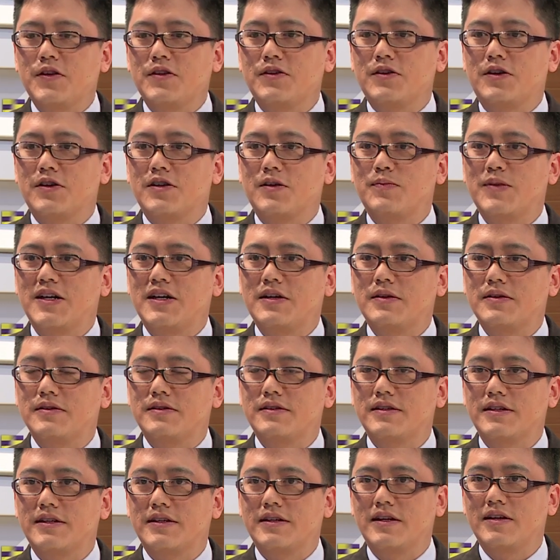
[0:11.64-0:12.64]
you talk
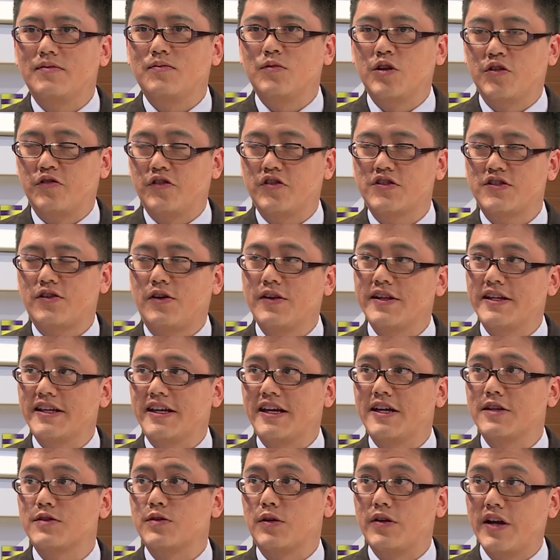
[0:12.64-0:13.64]
about minerals, oil and
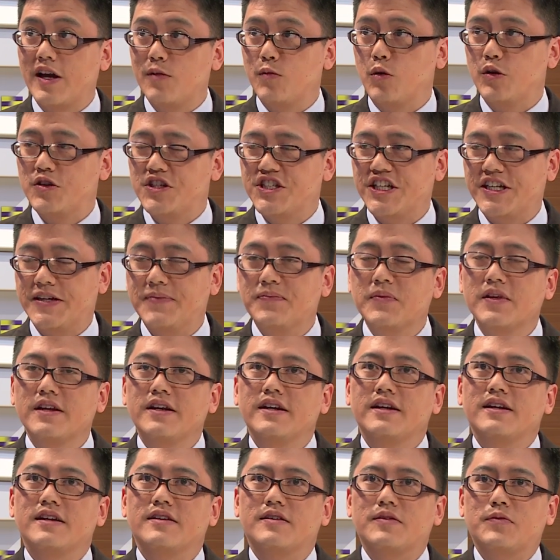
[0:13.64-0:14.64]
gas, or MOG,
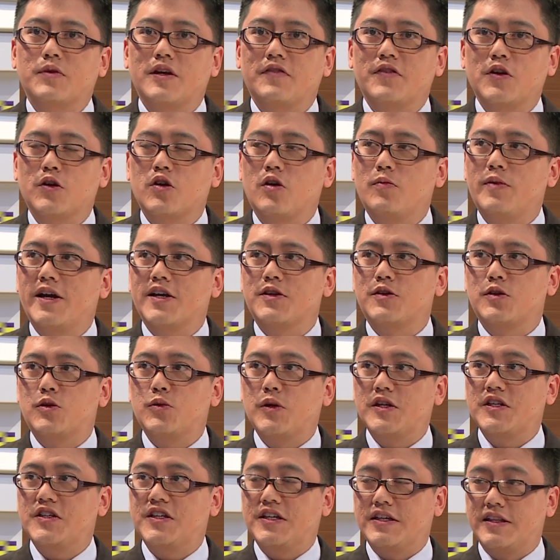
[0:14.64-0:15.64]
we have to go back to
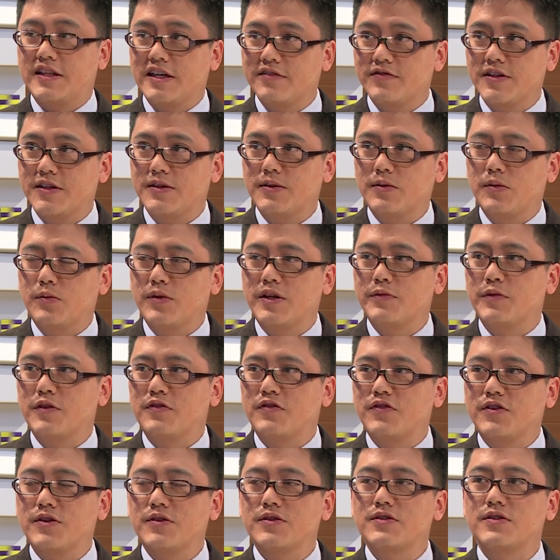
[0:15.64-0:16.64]
2011 when we
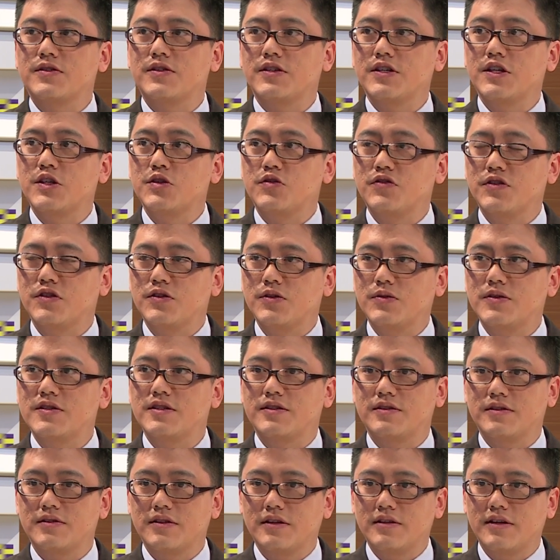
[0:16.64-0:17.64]
first
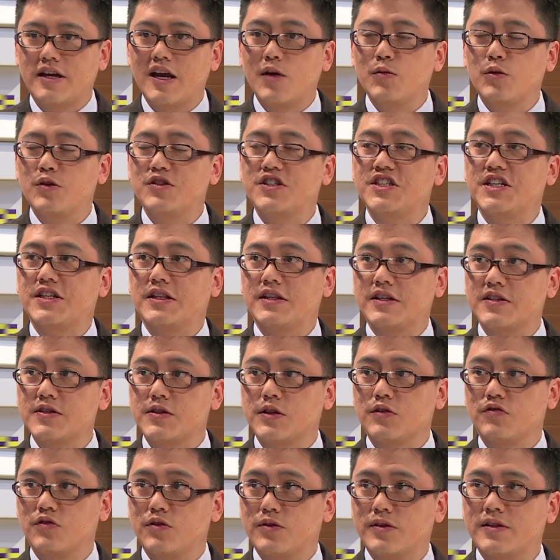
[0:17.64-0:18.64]
introduced MOG
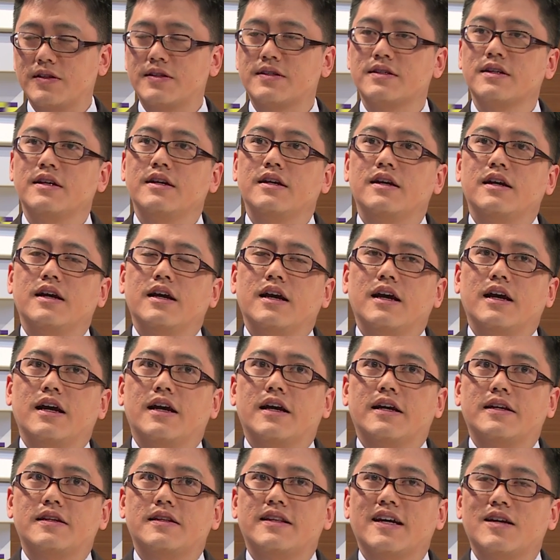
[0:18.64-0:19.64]
listing rules.
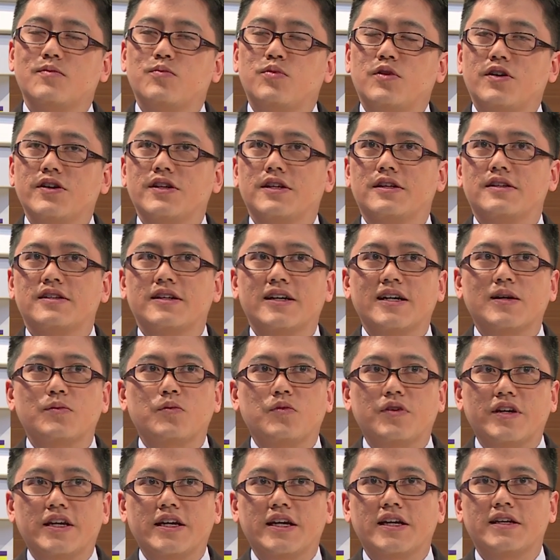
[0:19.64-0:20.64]
At that point in
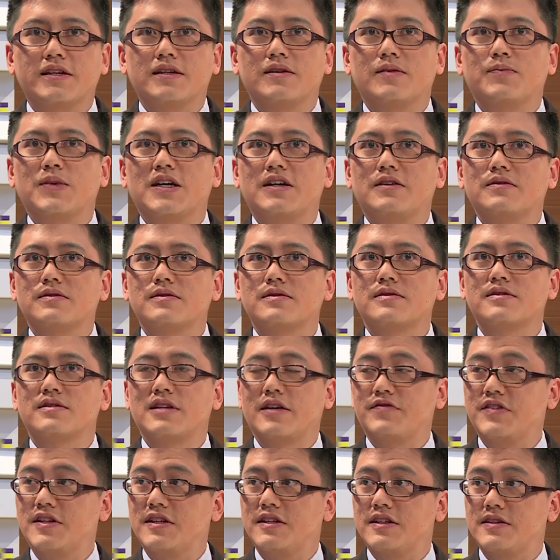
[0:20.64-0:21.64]
time, we had about
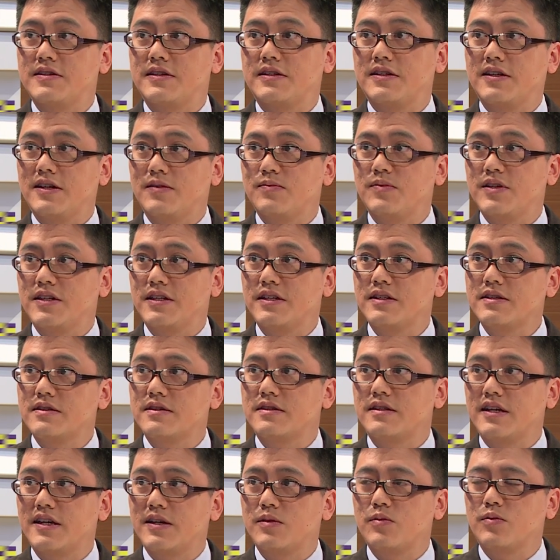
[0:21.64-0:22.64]
7 listed
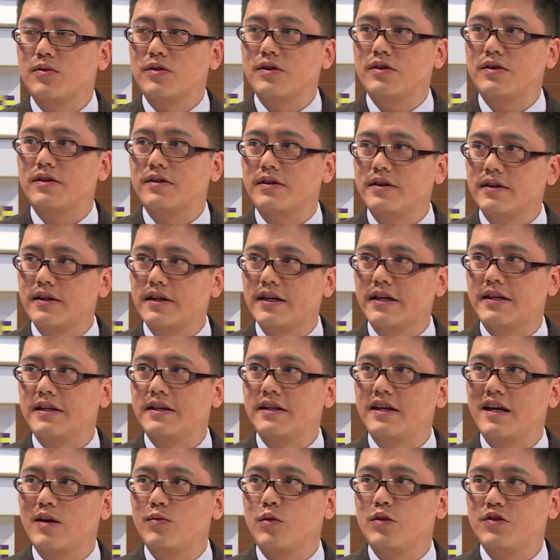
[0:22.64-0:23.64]
companies that were
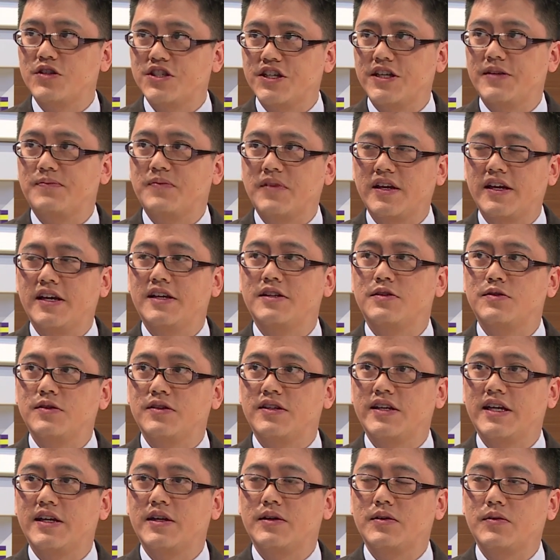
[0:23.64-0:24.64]
in MOG, and
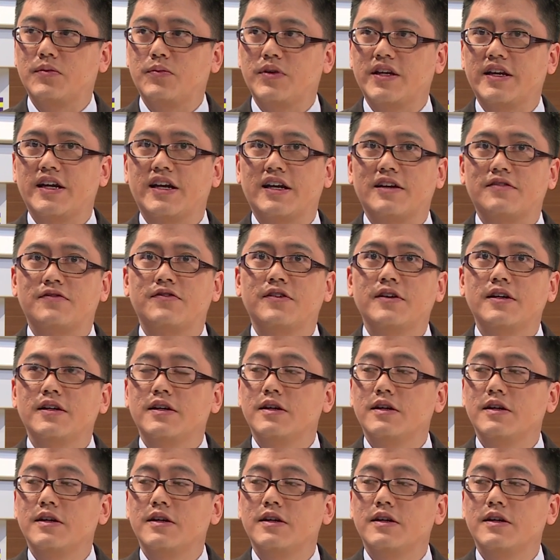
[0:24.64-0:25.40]
today we have